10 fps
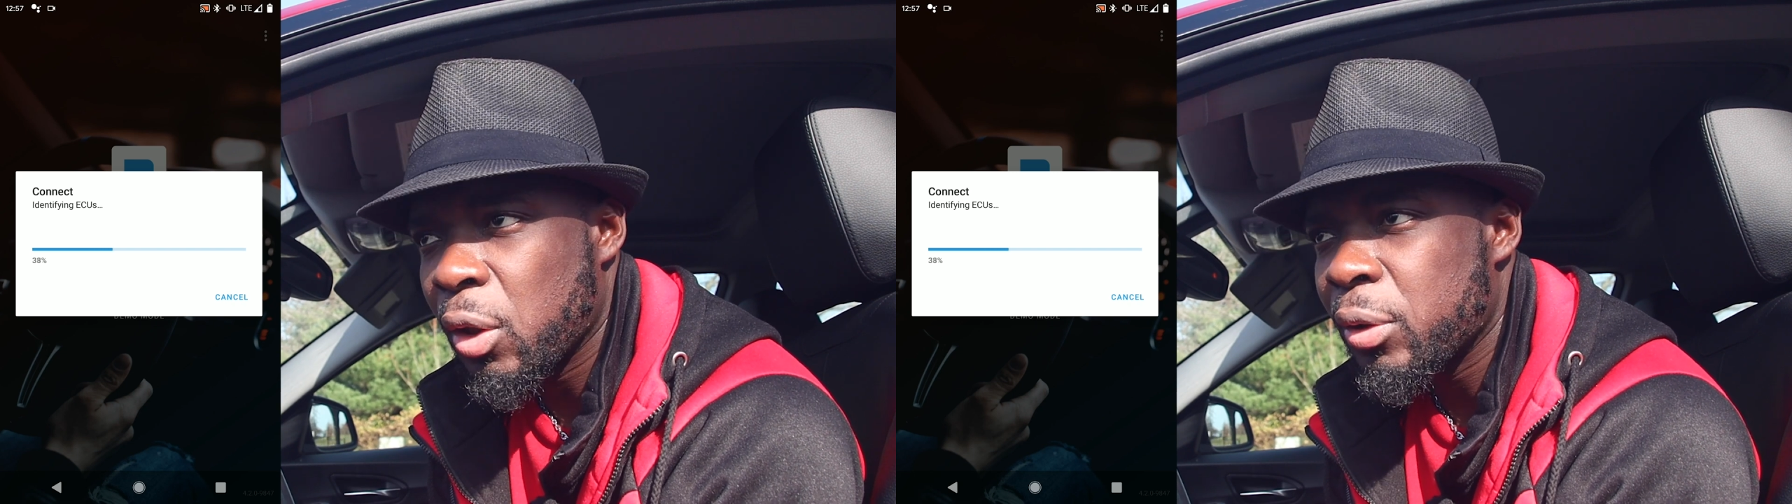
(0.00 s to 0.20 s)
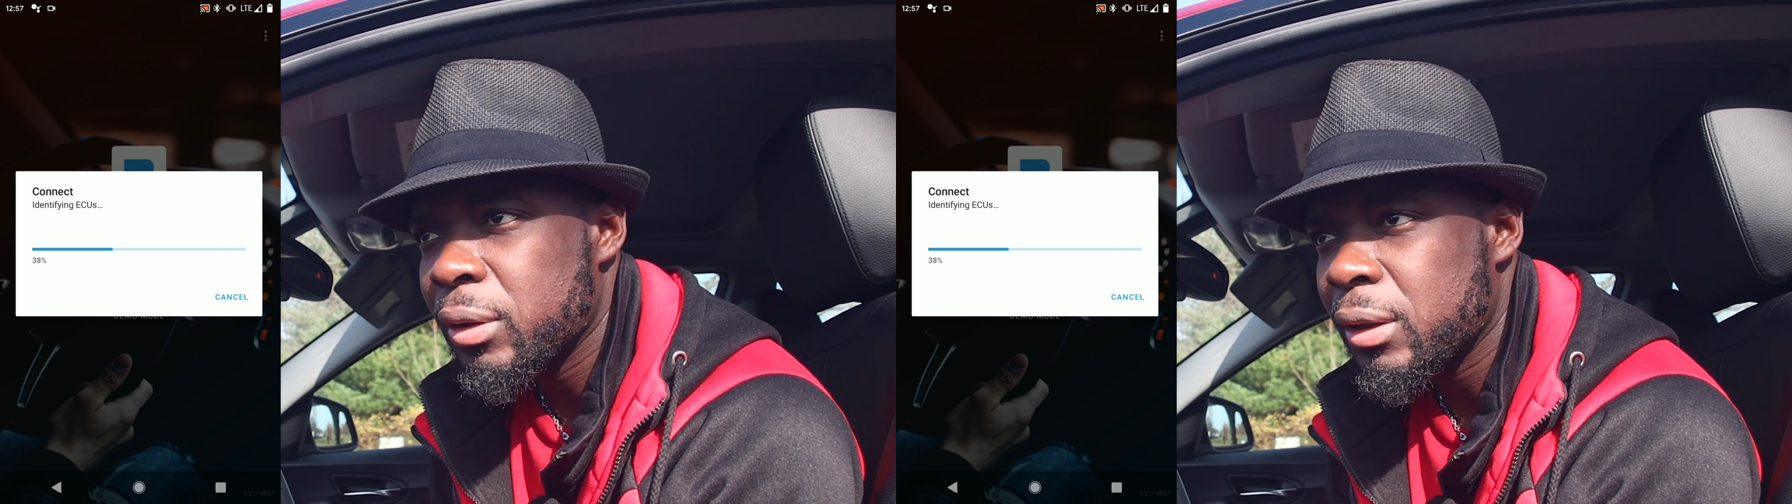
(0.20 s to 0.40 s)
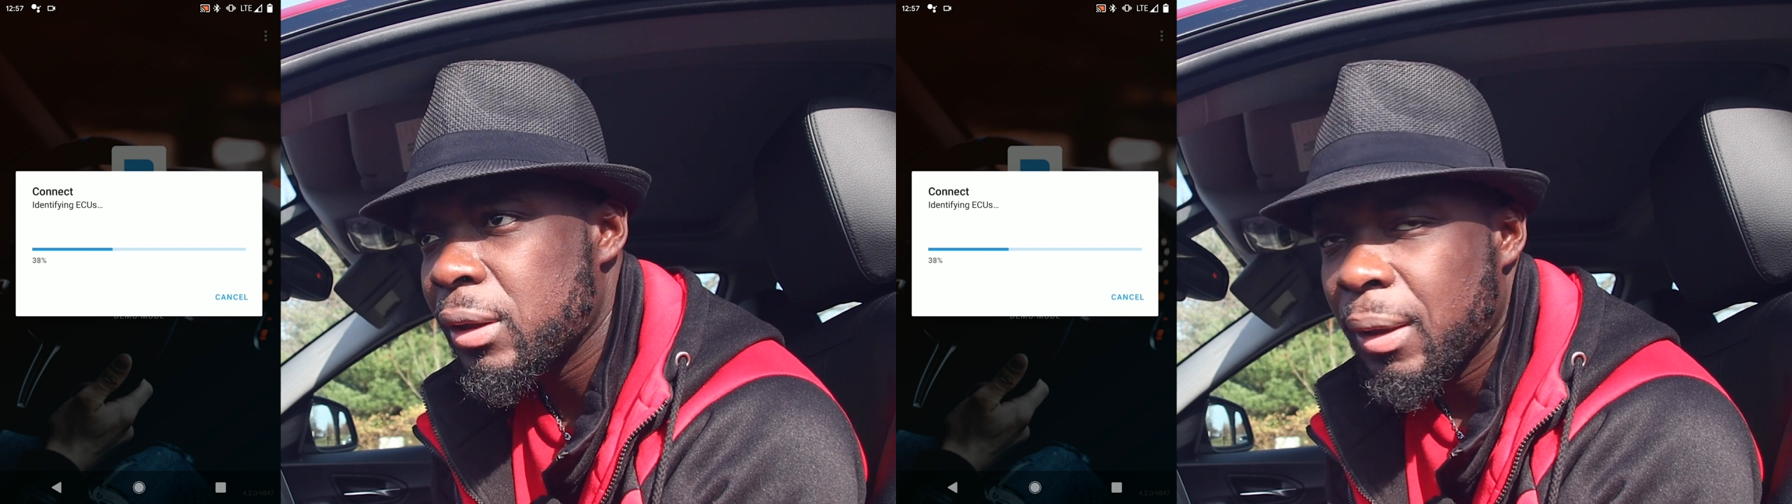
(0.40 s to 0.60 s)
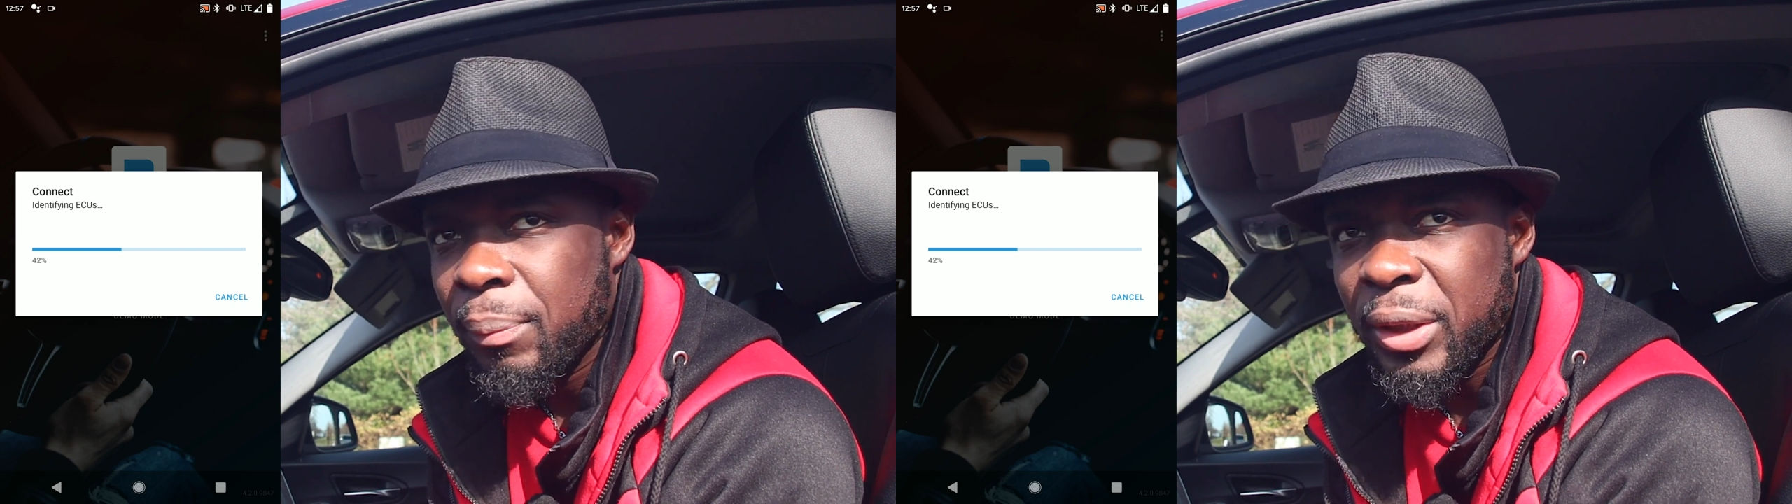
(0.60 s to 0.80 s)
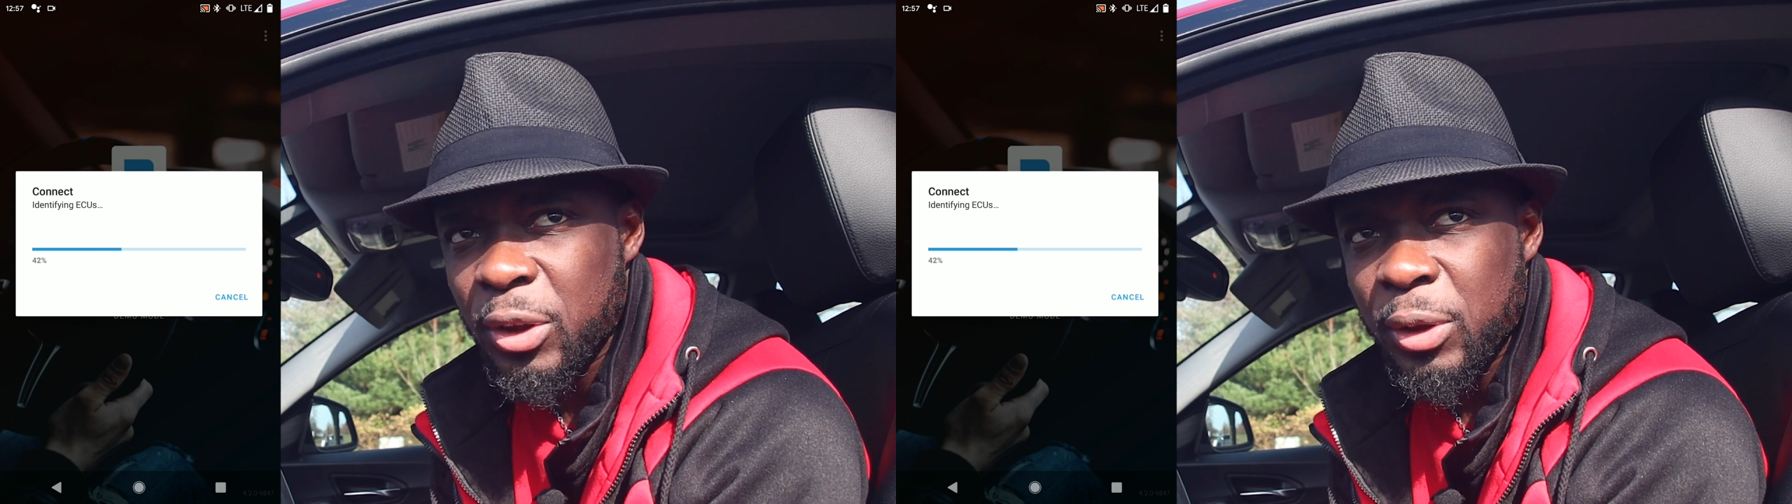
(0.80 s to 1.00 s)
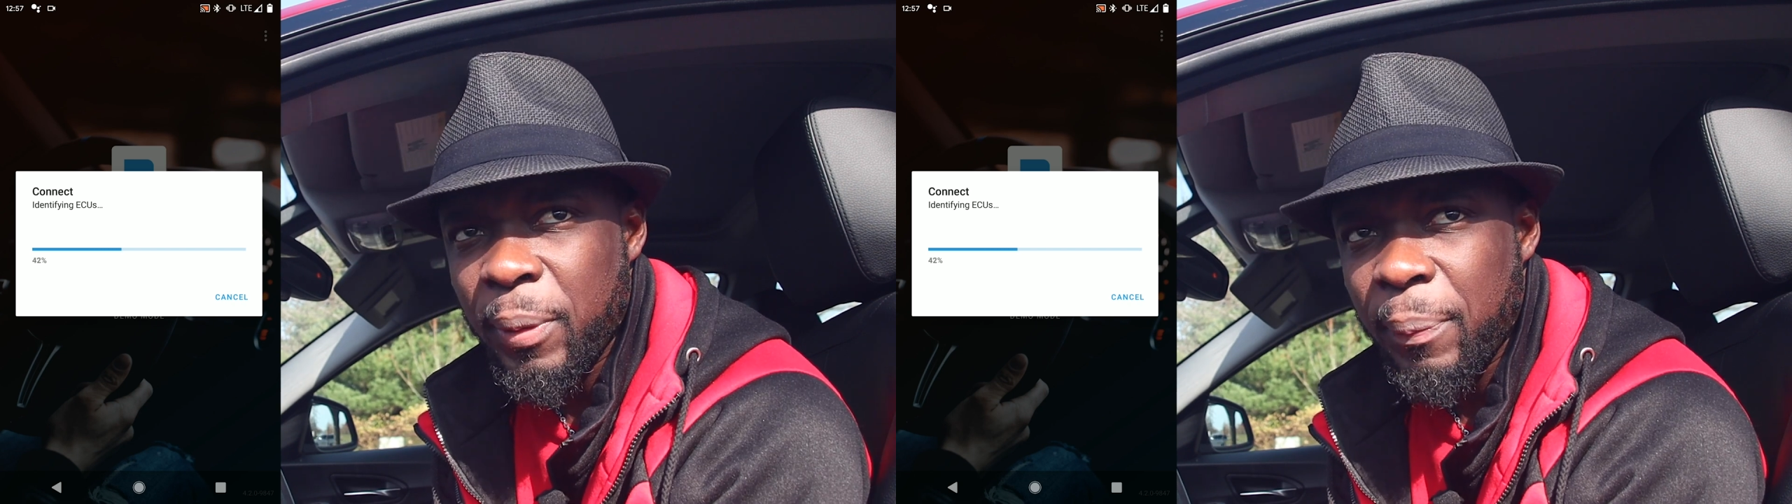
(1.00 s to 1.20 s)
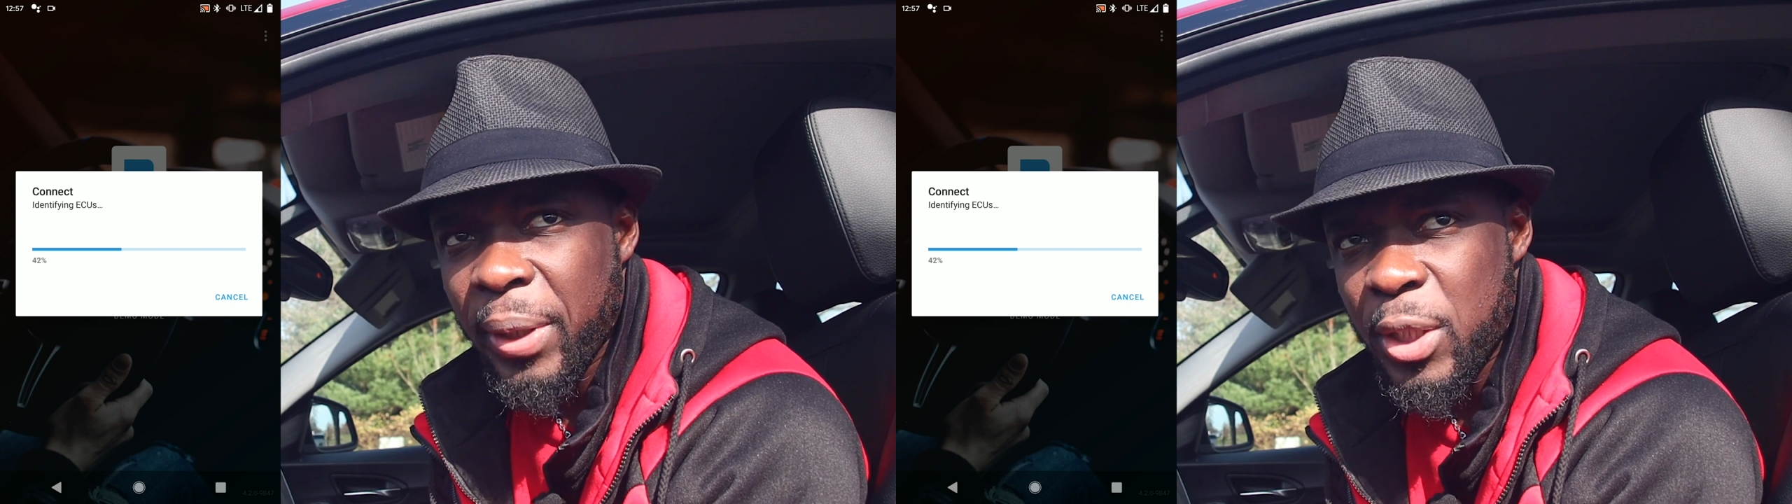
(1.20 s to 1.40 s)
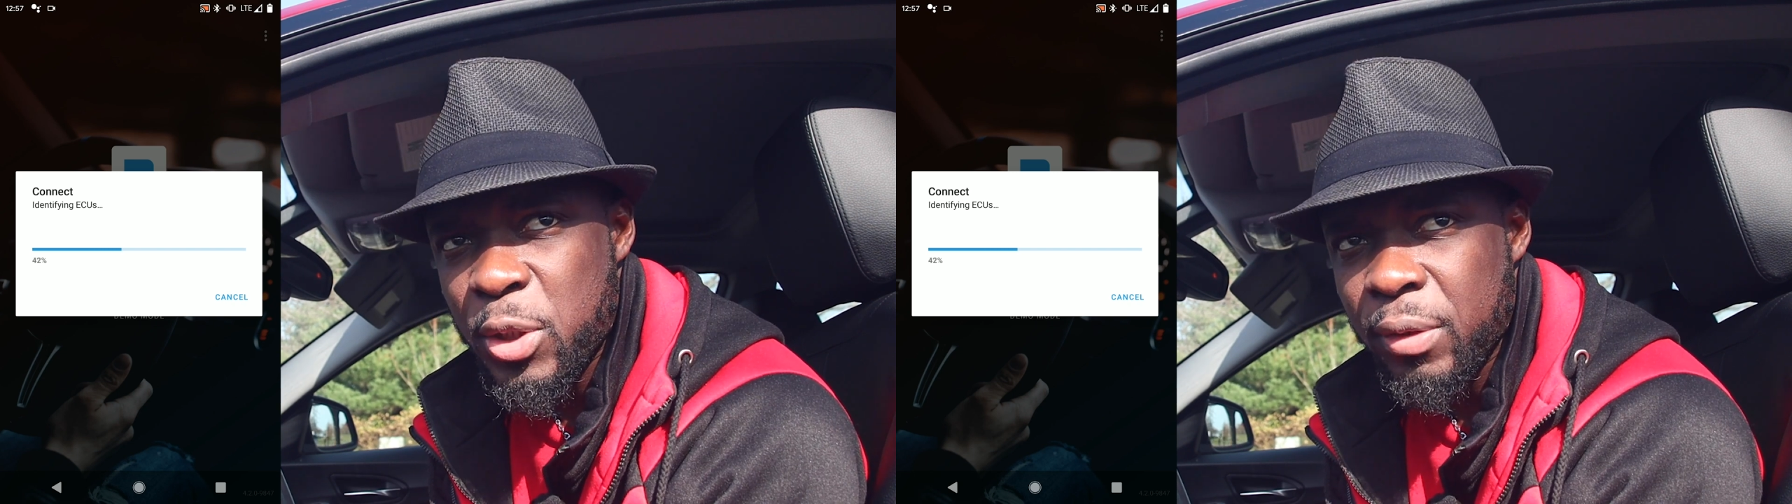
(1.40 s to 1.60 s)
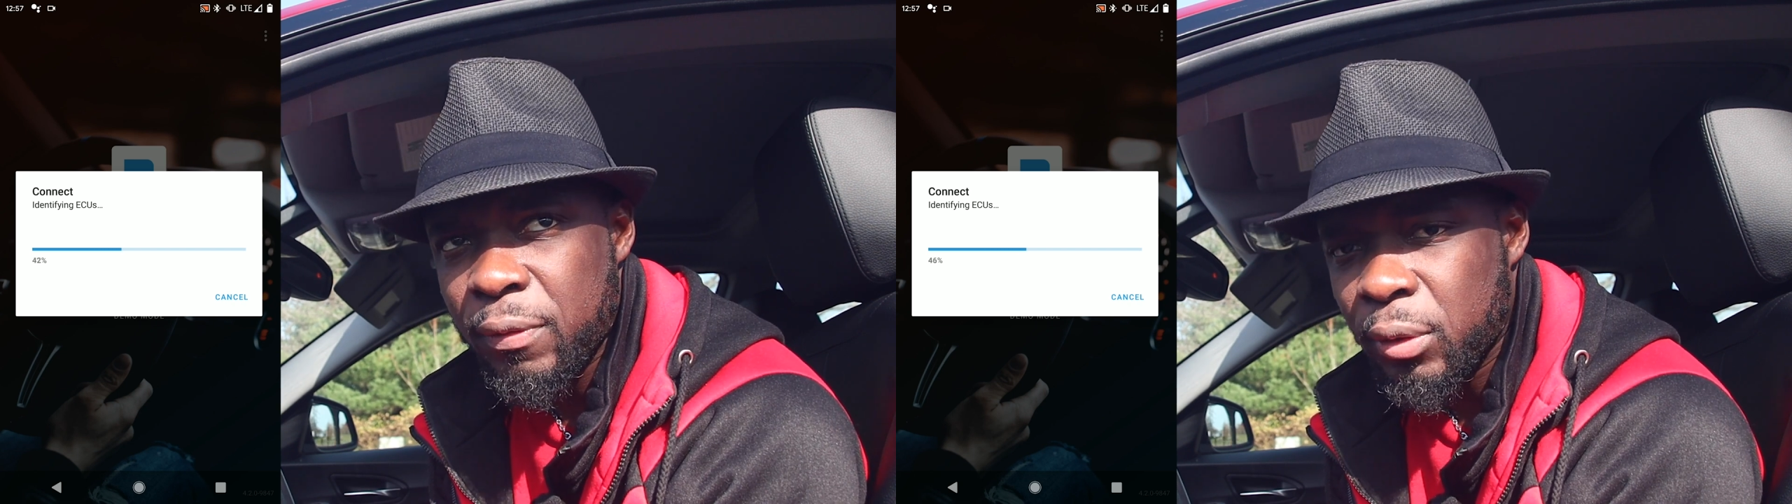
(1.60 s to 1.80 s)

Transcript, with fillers: load, but just be patient